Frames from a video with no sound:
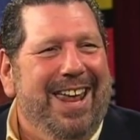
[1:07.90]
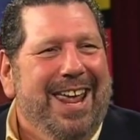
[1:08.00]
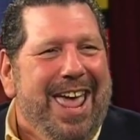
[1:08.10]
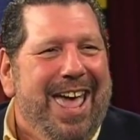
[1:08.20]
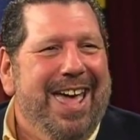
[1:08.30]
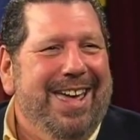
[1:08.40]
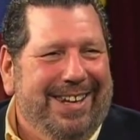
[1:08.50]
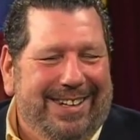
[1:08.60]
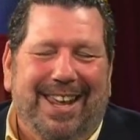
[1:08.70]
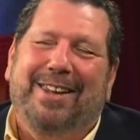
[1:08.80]
and,
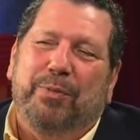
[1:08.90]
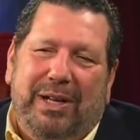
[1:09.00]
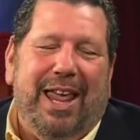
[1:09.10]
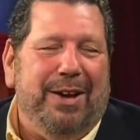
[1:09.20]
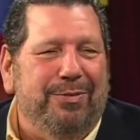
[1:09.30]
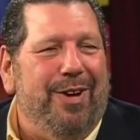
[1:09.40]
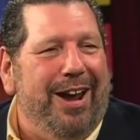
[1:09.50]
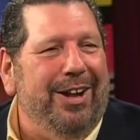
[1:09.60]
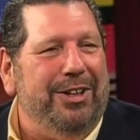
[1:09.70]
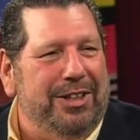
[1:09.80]
and, and we like
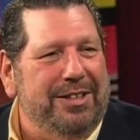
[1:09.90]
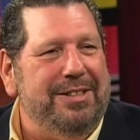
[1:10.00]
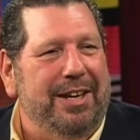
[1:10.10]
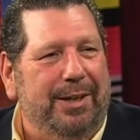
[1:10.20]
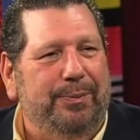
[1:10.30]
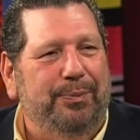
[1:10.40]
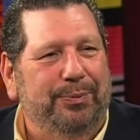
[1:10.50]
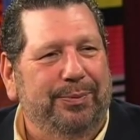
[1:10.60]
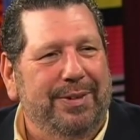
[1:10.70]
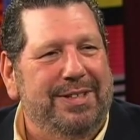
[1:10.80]
fried onions. Yeah,
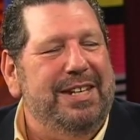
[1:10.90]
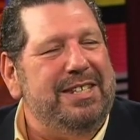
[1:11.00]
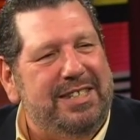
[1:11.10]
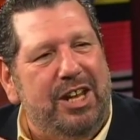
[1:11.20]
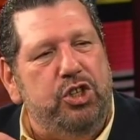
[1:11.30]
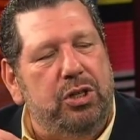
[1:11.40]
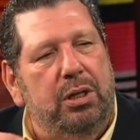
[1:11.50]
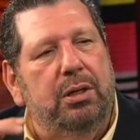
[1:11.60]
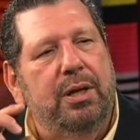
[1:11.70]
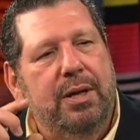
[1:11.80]
it's an
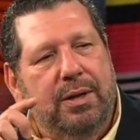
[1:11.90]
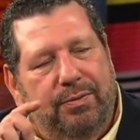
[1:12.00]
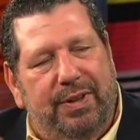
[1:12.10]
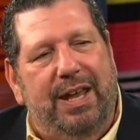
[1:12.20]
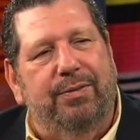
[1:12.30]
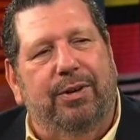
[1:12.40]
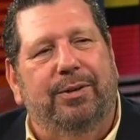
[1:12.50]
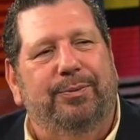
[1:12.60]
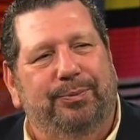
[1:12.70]
essential flavor.